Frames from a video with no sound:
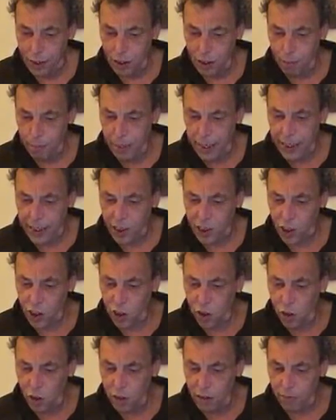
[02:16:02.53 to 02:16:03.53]
could make a
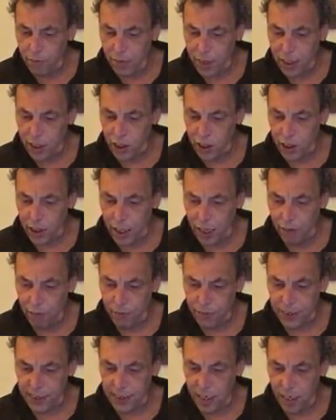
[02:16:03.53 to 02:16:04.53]
shortened version
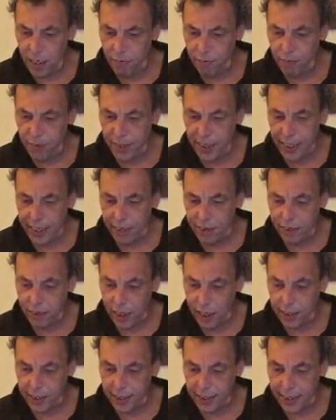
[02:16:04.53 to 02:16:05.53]
though for certain videos
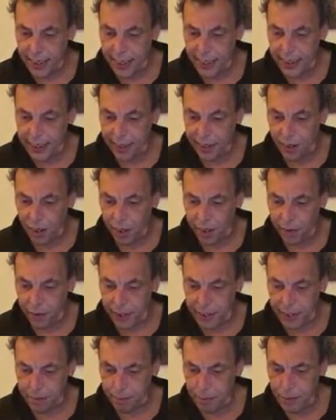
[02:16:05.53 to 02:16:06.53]
like the Daily
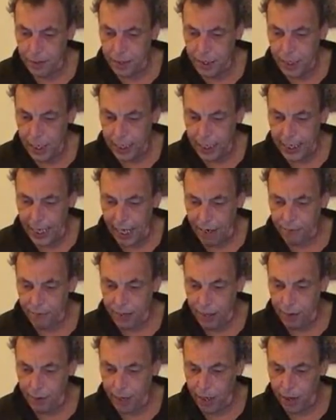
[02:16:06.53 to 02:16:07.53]
Diaries and
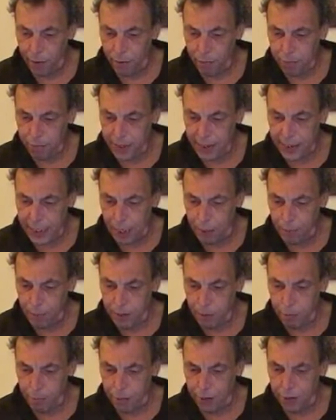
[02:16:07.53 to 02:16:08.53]
have their own. Same
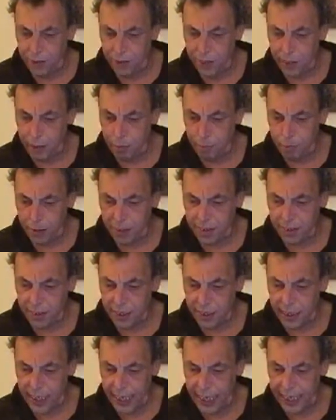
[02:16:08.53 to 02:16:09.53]
with the Boaty and
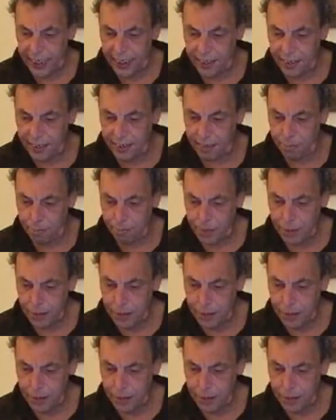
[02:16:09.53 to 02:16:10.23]
Mustard Eats.